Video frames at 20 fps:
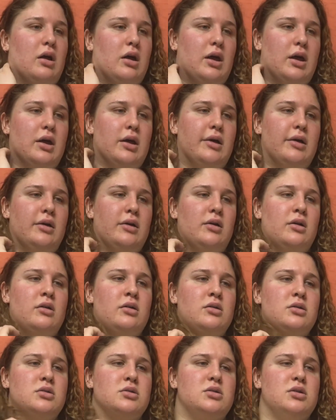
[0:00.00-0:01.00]

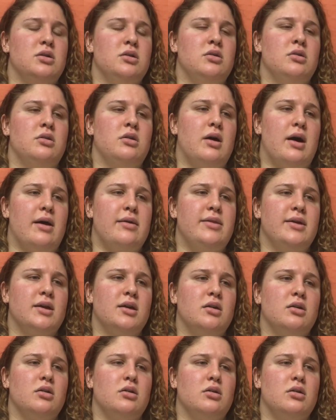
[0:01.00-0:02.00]
And I
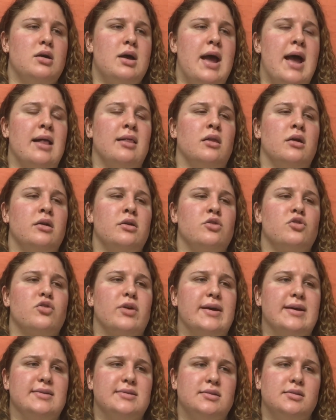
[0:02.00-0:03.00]
think Ellen
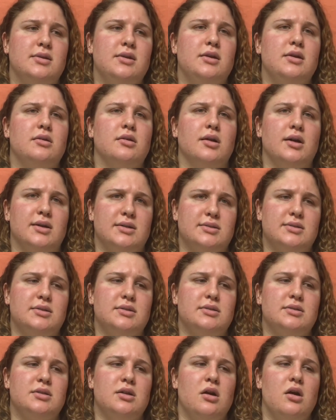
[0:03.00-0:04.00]
Tracy
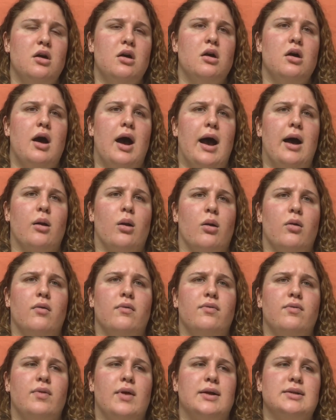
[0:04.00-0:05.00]
glosses. I don't know
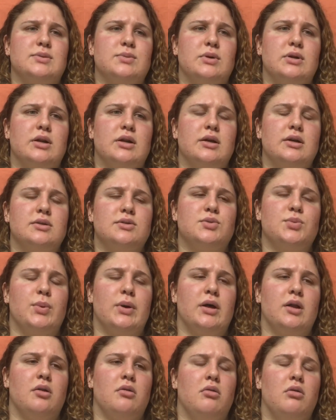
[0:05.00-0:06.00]
if that's what it is,
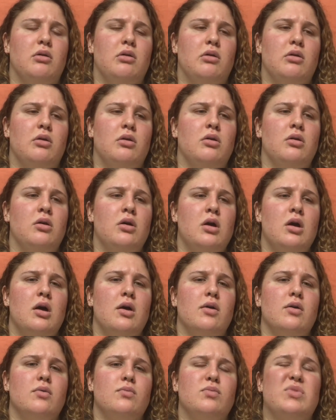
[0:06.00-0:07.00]
but
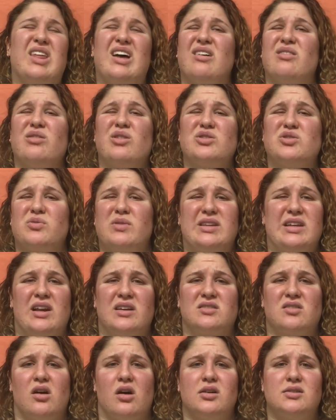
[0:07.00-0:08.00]
those are really
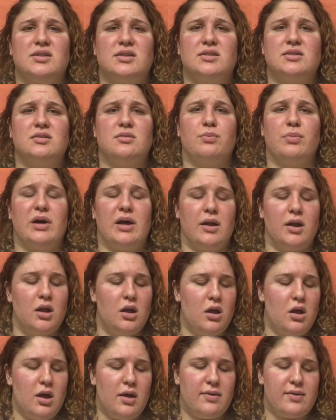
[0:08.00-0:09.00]
nice glosses. But
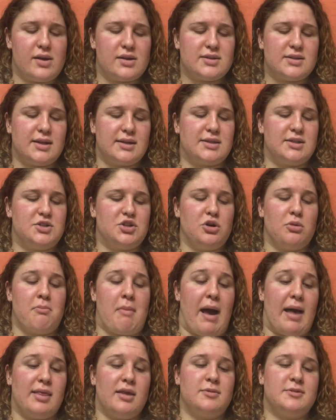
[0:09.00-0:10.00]
these are like the two
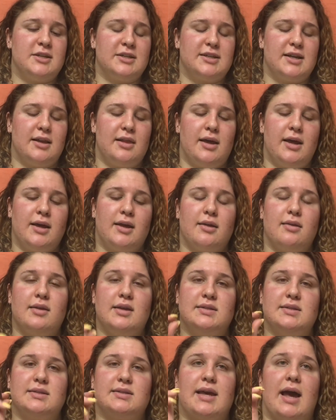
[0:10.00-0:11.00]
matte lipsticks I like.
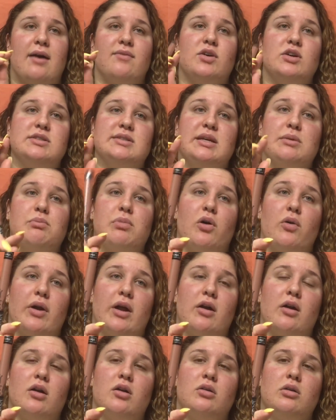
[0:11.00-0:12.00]
This is Kat Von D Bone
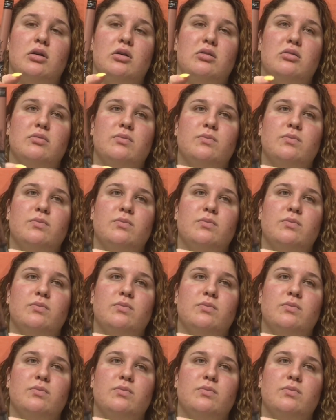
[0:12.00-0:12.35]
Arrow.